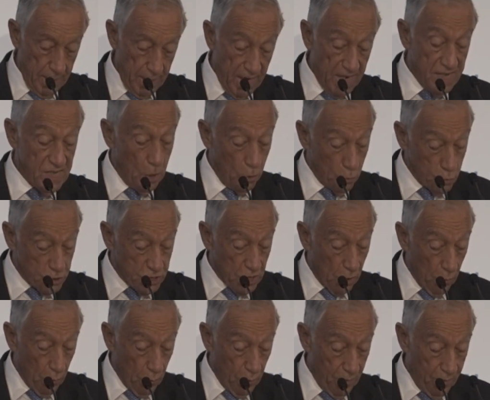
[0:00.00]
and
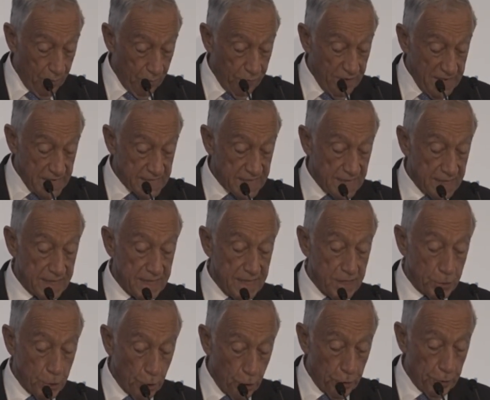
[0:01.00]
also recent
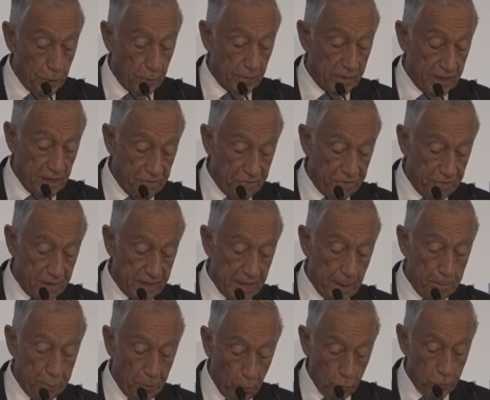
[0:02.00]
internal different
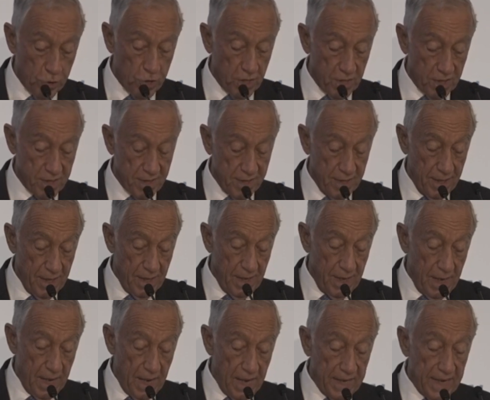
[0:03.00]
approaches
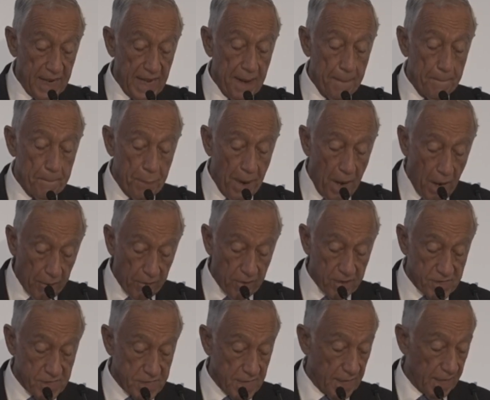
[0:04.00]
and
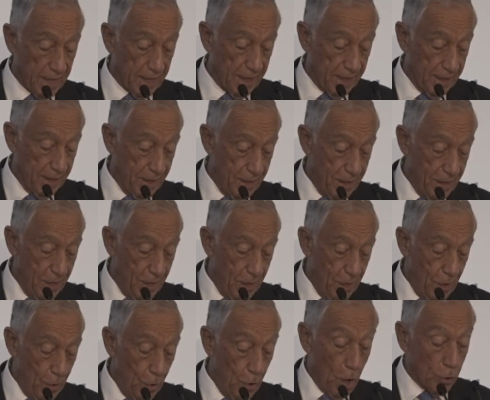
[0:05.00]
embarrassing,
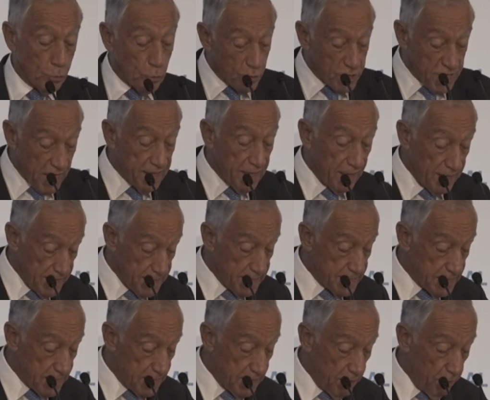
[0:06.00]
not to say the
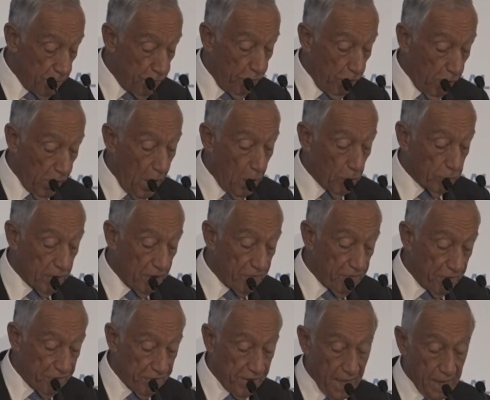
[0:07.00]
least, fallout of
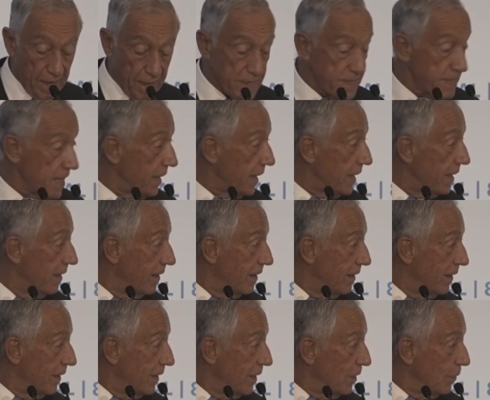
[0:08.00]
Afghanistan,
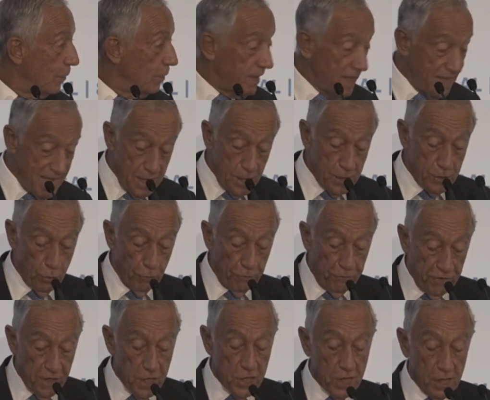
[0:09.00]
with
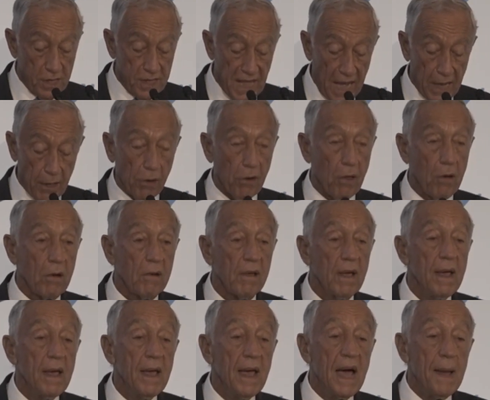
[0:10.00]
insufficient dialogue
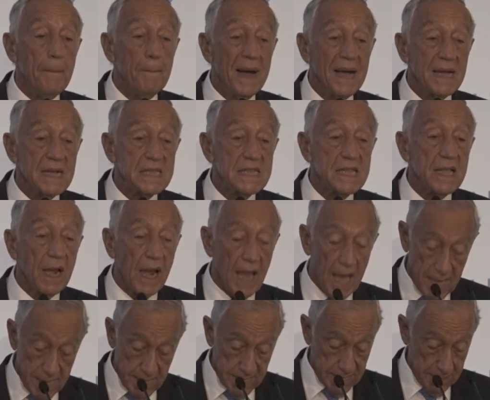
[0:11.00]
amongst
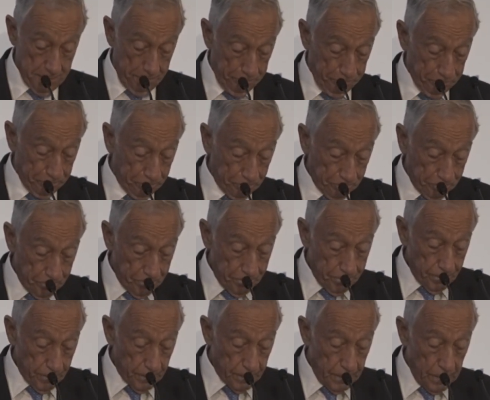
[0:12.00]
allies,
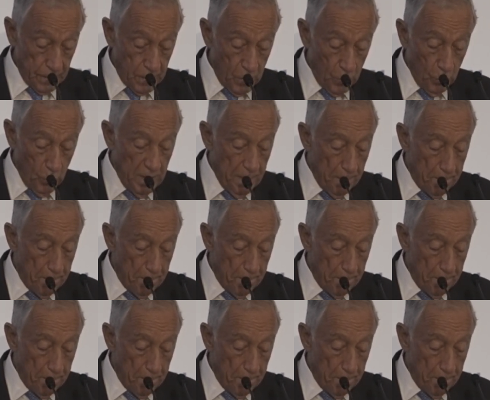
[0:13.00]
we